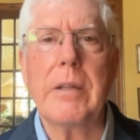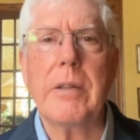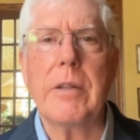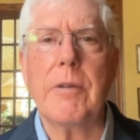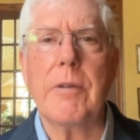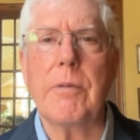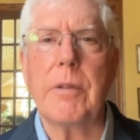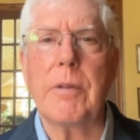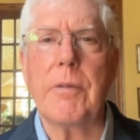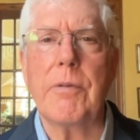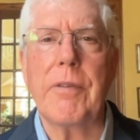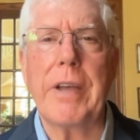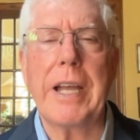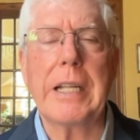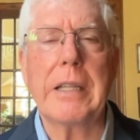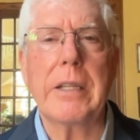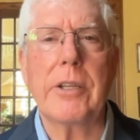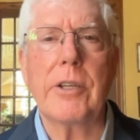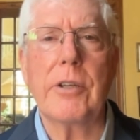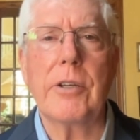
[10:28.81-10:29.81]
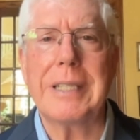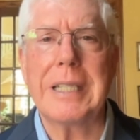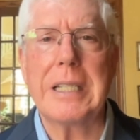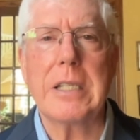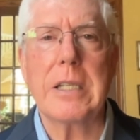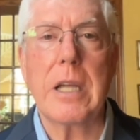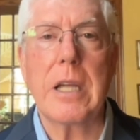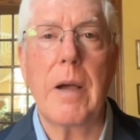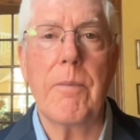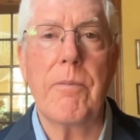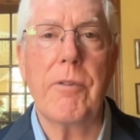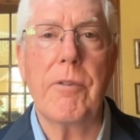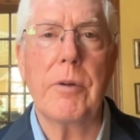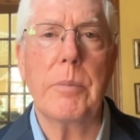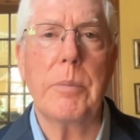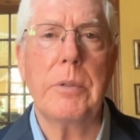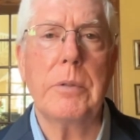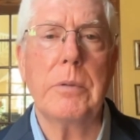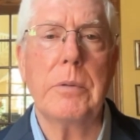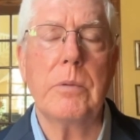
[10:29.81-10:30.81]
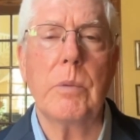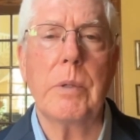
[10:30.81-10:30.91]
the fact that you're discomfortable